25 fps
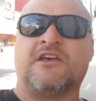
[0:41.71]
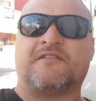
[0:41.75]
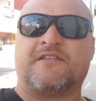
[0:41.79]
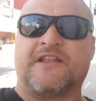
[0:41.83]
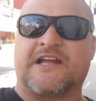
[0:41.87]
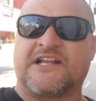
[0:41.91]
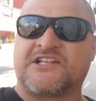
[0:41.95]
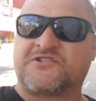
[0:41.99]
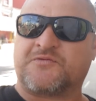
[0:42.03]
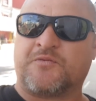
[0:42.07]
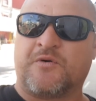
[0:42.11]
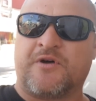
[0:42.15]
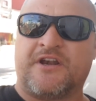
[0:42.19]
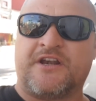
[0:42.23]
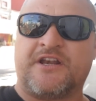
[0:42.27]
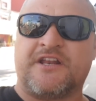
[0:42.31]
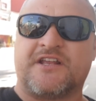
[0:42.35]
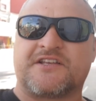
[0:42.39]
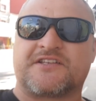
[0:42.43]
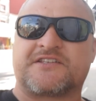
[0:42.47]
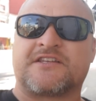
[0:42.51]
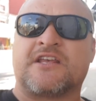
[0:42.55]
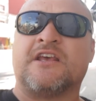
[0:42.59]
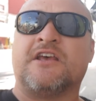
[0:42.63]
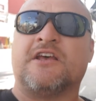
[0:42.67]
That's what it
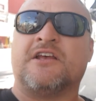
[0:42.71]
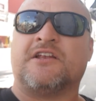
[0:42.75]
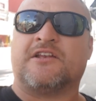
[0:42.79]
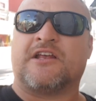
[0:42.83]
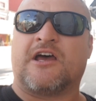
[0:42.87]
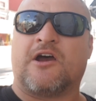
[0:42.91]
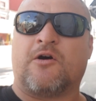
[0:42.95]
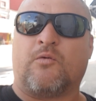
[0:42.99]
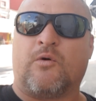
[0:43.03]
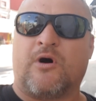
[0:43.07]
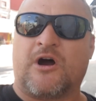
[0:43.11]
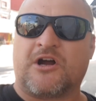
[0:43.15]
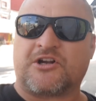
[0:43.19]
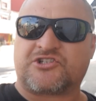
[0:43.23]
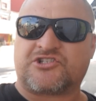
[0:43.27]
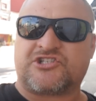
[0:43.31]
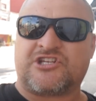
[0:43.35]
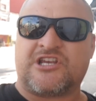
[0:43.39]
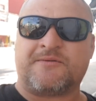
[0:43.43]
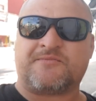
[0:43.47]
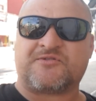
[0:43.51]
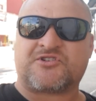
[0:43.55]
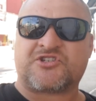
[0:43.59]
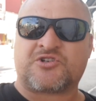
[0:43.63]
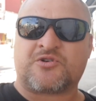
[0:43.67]
is. Now, I walk
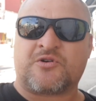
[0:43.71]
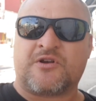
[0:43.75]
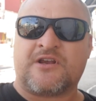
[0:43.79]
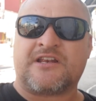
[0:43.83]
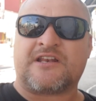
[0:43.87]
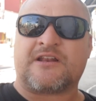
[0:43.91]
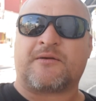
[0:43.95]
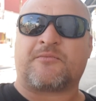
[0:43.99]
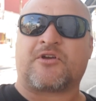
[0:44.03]
Cheap Street.